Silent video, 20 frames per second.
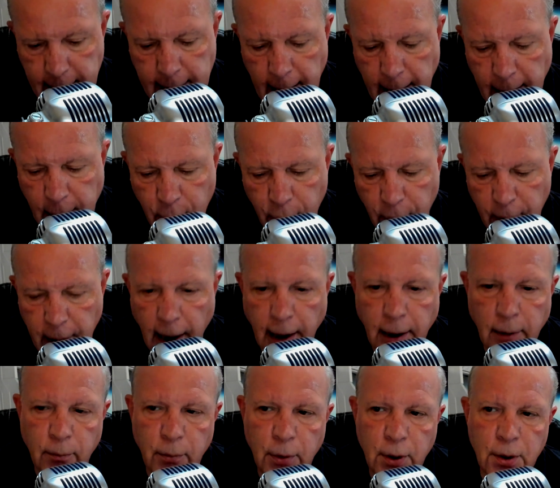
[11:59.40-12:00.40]
they
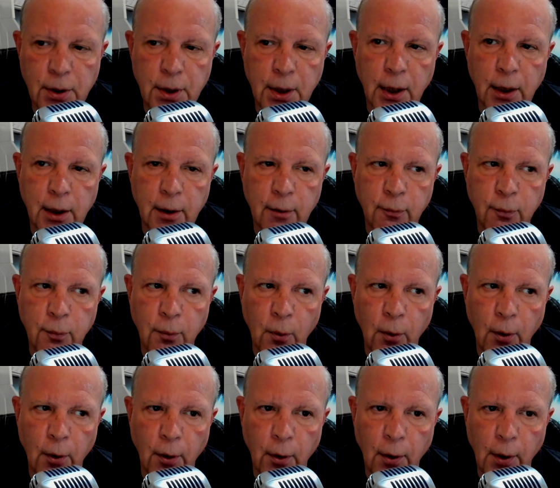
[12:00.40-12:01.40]
create music
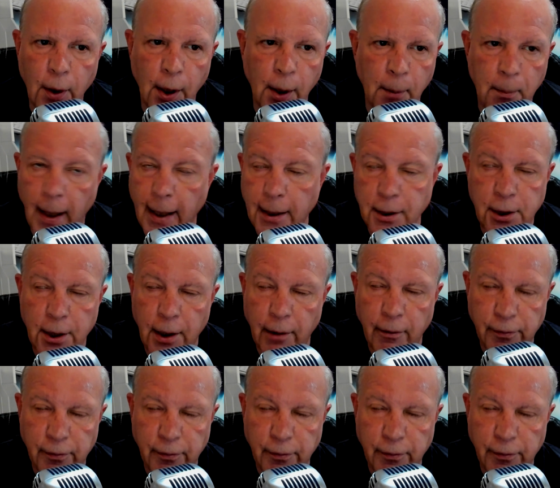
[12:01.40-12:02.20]
for imaginary